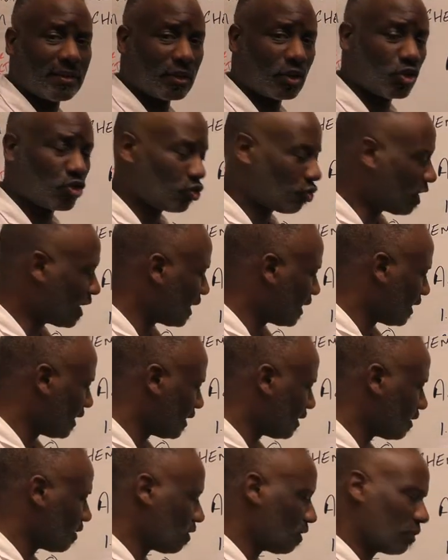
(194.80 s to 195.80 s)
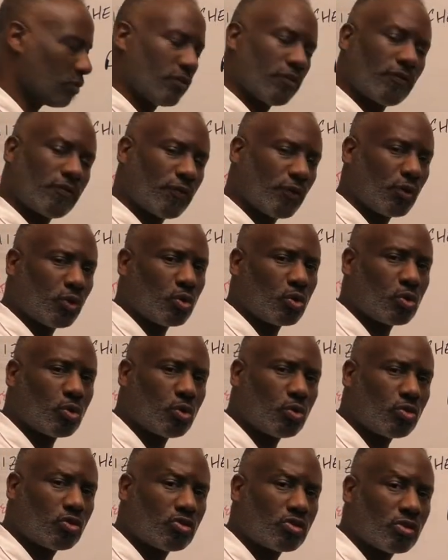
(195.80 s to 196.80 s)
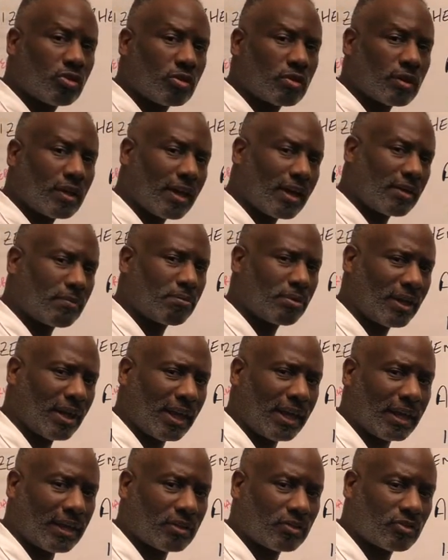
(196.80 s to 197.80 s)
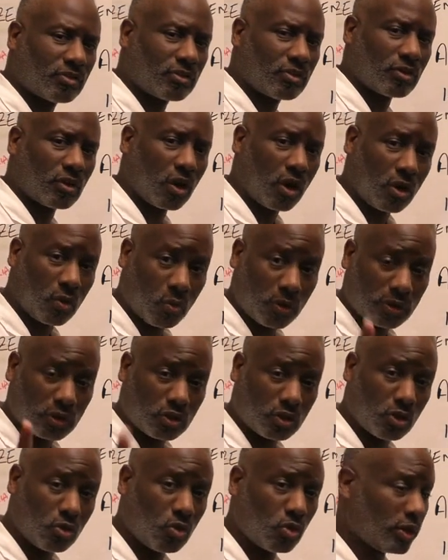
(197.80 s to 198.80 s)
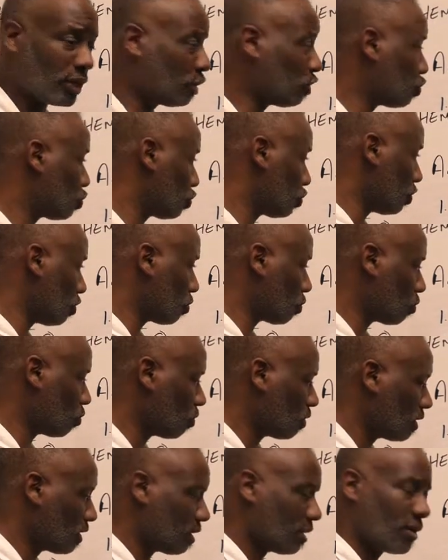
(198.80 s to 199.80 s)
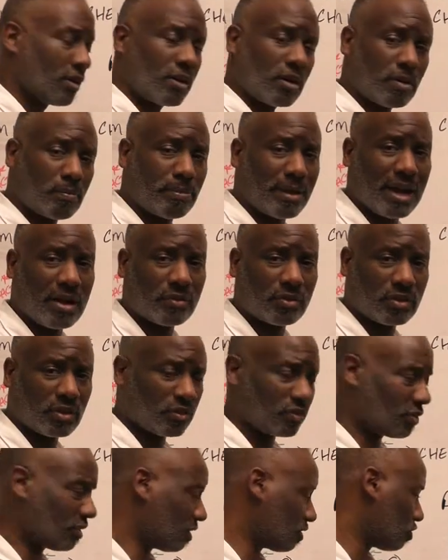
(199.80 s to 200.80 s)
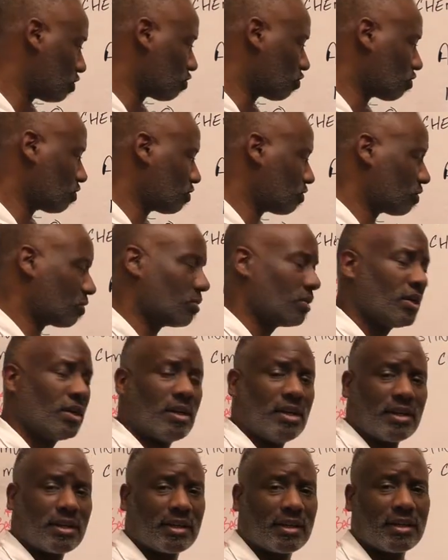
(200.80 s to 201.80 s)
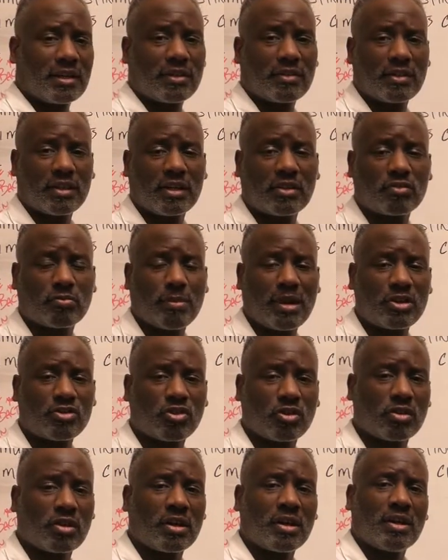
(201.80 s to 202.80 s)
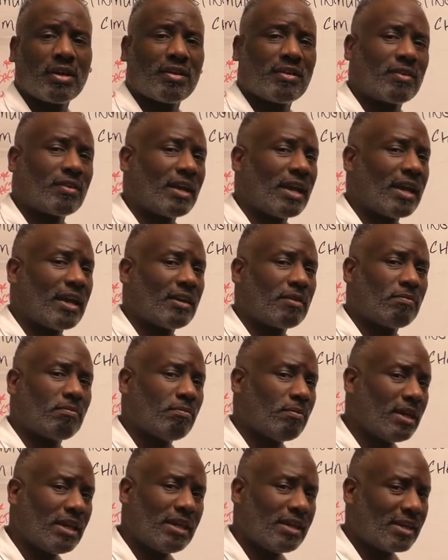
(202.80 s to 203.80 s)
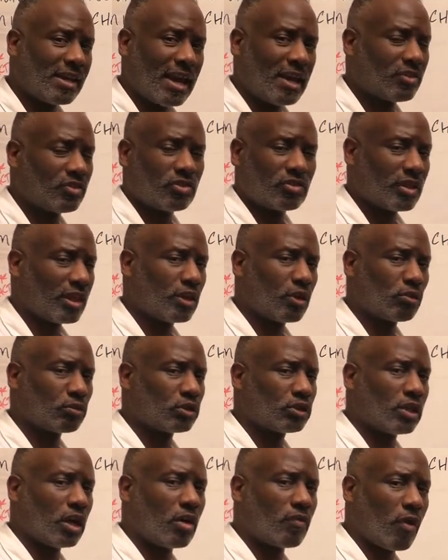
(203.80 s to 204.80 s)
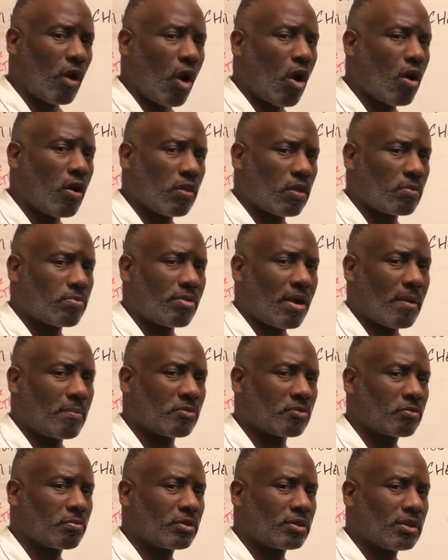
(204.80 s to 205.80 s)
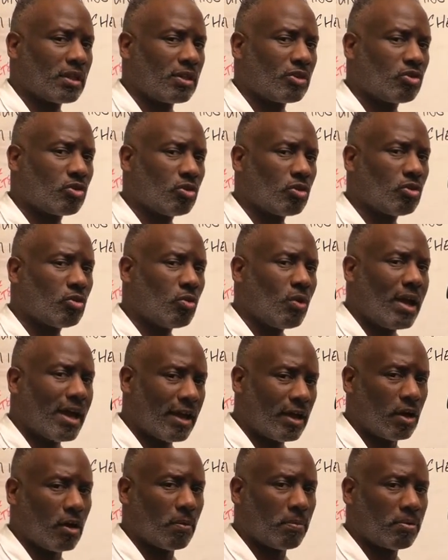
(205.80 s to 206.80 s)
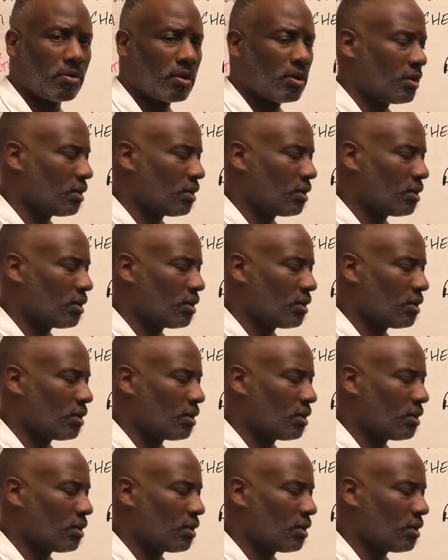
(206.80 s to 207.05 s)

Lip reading: in green foods and plants, are what you can do about this in addition to getting things measured. In many cases, they don't solve all the problems, but they do help.